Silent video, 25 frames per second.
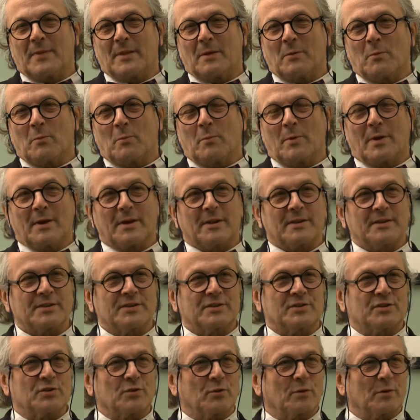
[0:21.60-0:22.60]
won a
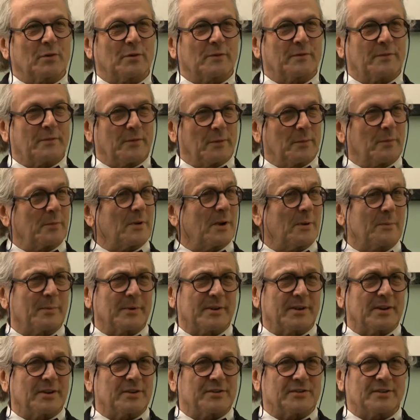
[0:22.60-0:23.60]
short film
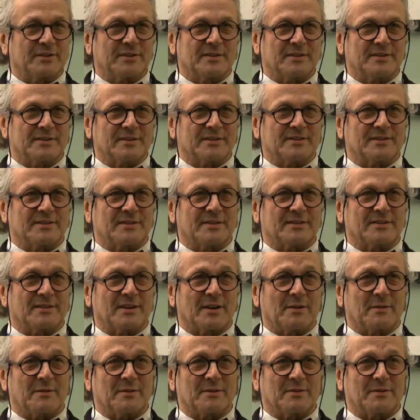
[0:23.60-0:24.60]
competition just as
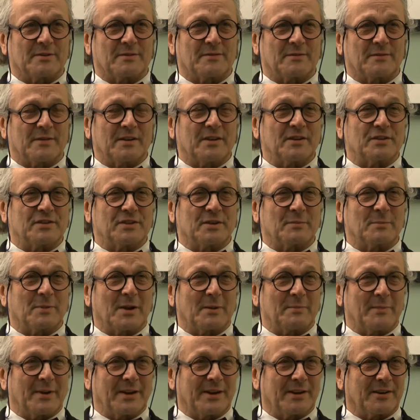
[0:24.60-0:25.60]
I was finishing my
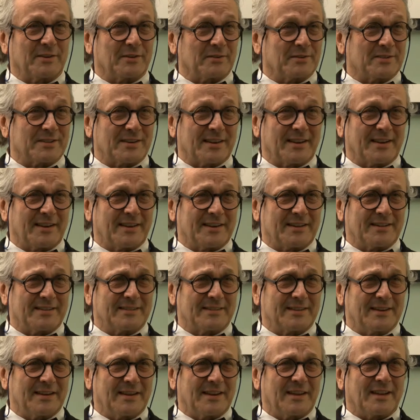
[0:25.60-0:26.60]
medical studies.
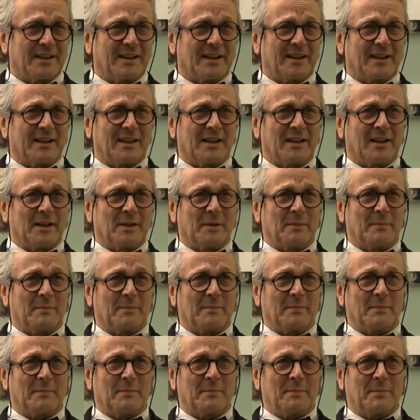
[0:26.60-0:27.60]

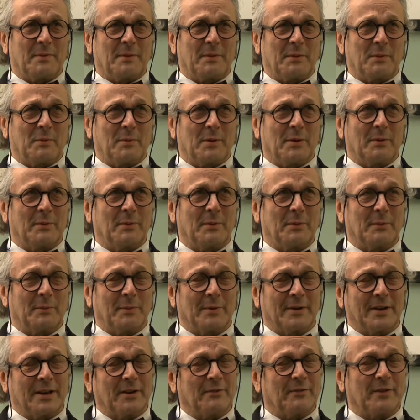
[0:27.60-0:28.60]
We
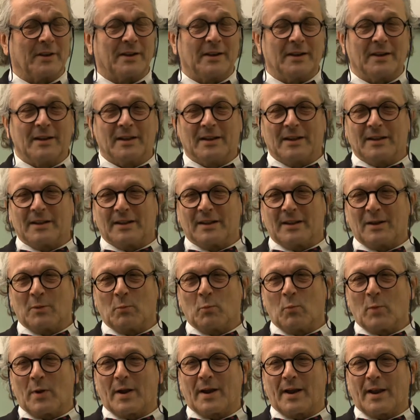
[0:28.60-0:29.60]
were given a
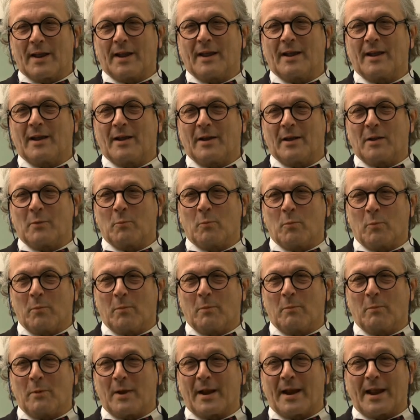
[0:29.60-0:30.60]

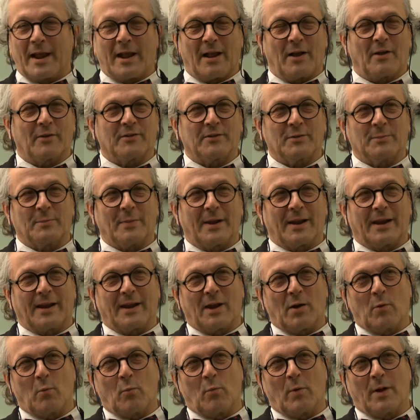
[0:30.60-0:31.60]
1 hour to make
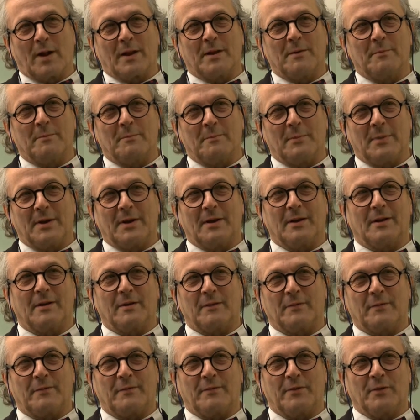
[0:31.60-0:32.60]
a 1 minute
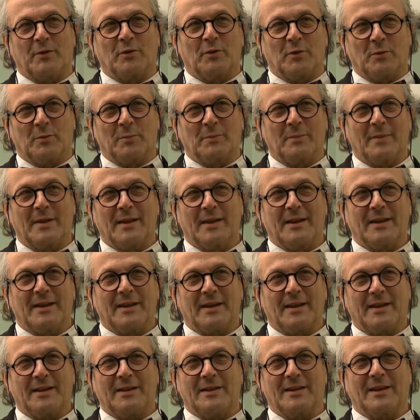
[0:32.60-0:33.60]
film
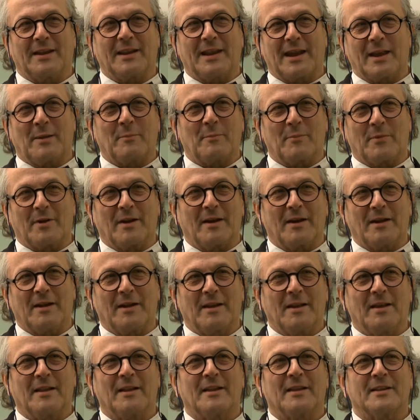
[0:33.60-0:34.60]
in the camera,
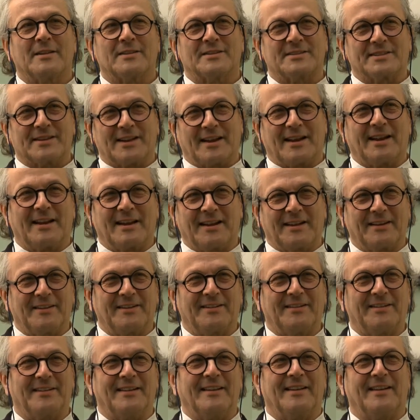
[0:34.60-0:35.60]

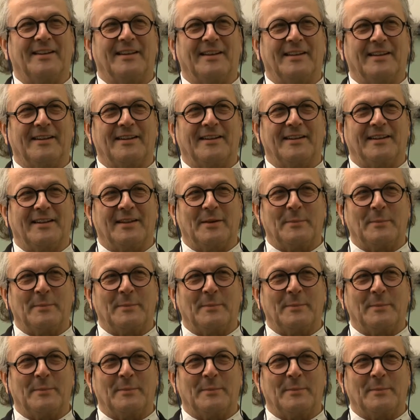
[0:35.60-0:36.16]
silent. And